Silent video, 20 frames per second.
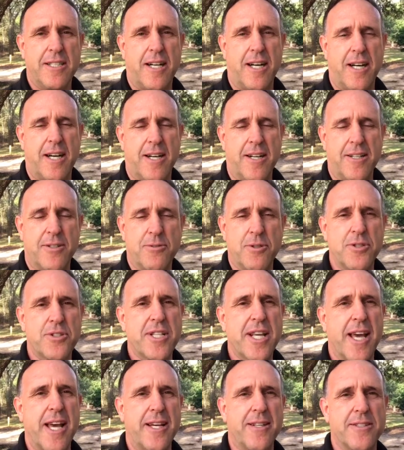Route
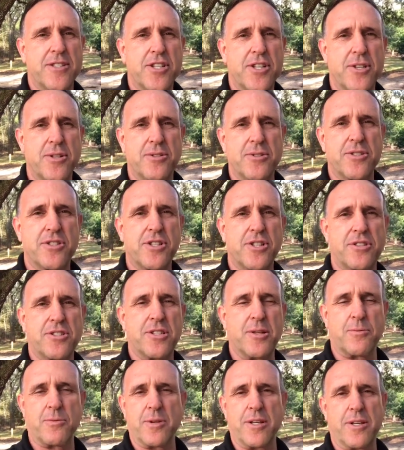10 to do
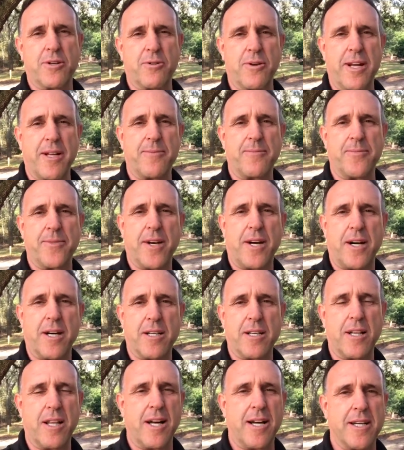some really great
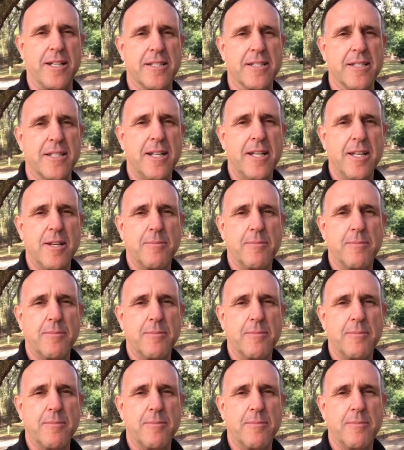clients.